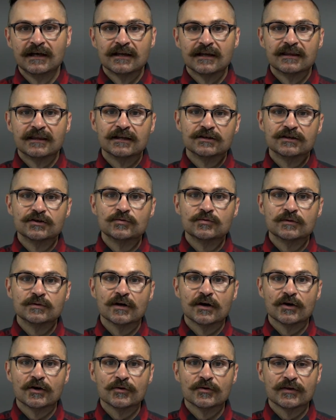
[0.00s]
then you
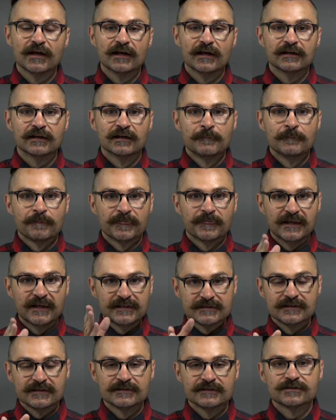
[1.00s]
know that
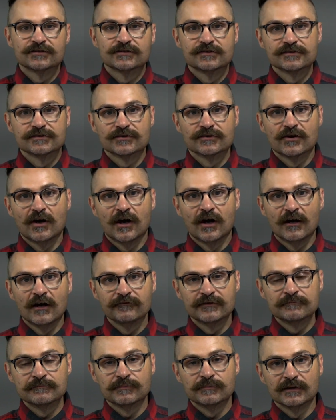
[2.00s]
These sensors are
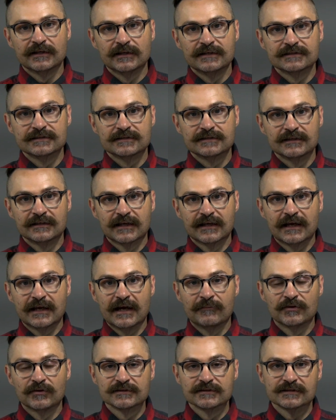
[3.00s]
often placed in
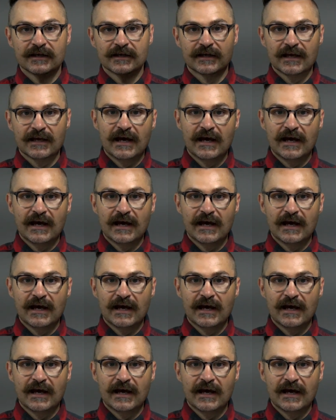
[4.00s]
cameras like